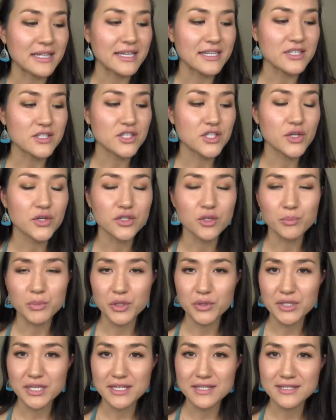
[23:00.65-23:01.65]
latest Huda
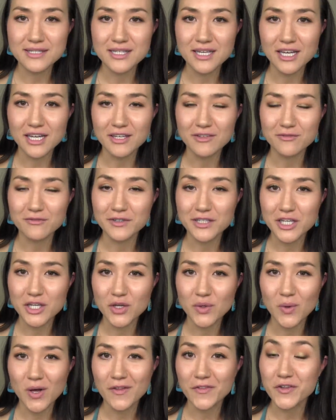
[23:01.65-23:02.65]
Beauty's uh,
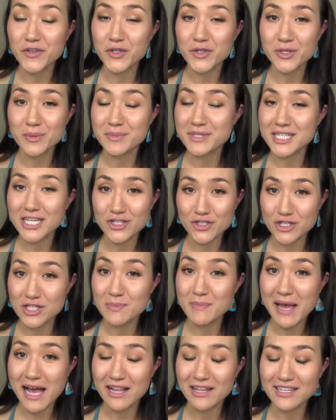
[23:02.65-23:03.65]
video on the Nude
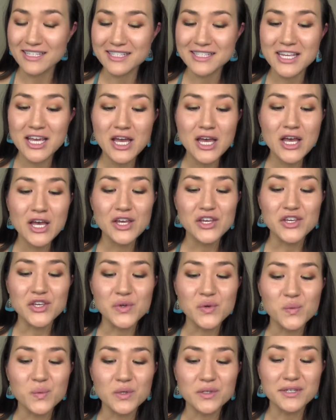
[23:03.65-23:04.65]
Obsessions palettes,
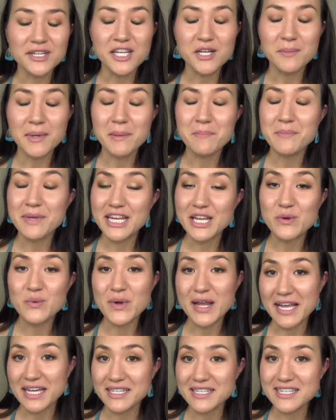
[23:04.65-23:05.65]
you will hear my mini
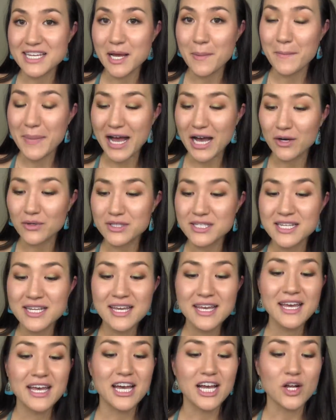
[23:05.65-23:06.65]
rant about
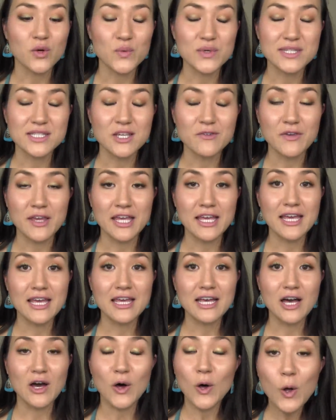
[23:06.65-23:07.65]
uh, receiving
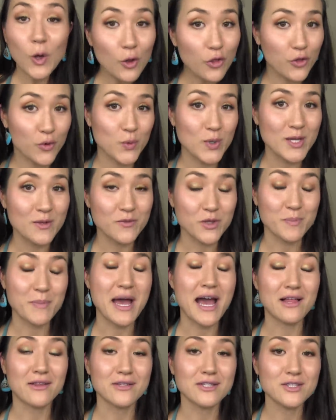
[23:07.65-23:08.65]
all three of the
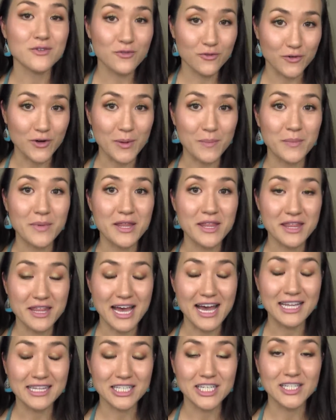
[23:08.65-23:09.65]
palettes from
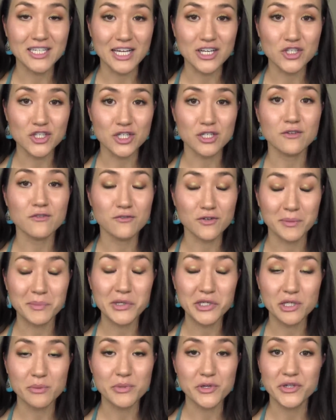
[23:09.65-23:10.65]
that collection
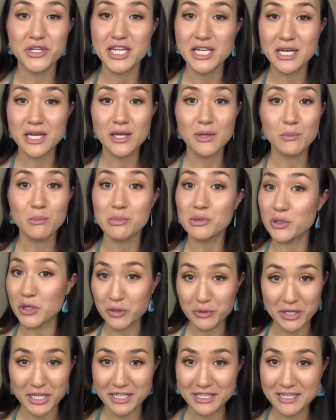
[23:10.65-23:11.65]
from Huda Beauty
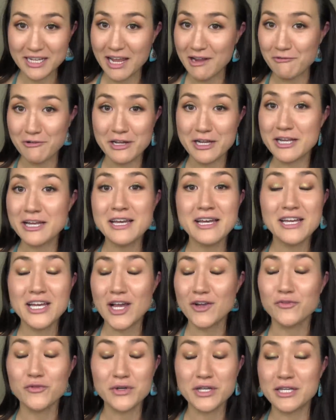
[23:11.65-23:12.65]
broken. Every,
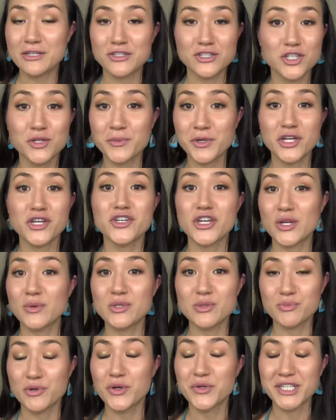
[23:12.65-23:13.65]
every shimmering shade
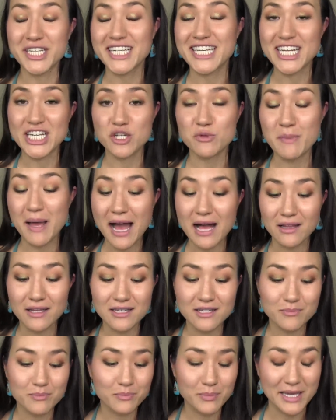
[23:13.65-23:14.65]
was broken in each
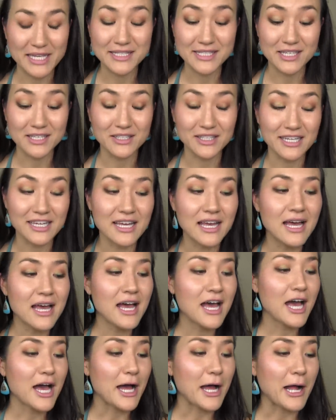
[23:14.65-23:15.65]
palette, basically.
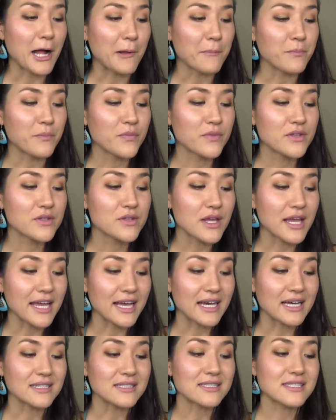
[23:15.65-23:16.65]
Um,
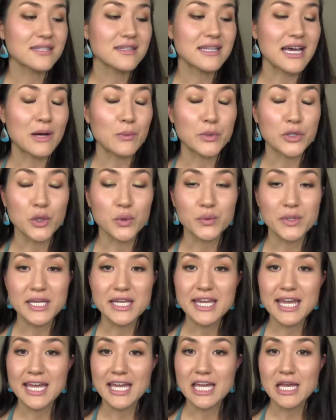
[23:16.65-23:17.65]
and that one only
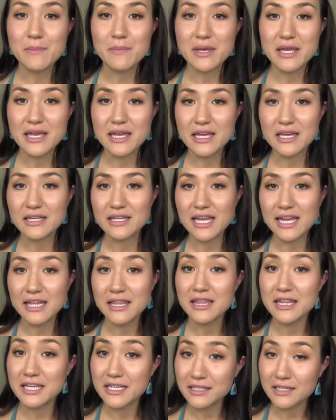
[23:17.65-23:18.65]
came in a
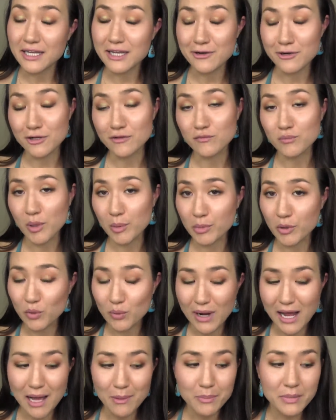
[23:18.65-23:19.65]
thin layer of
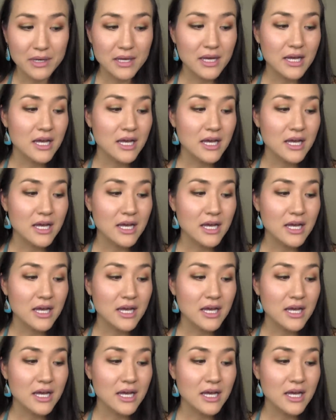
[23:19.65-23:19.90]
bubble wrap.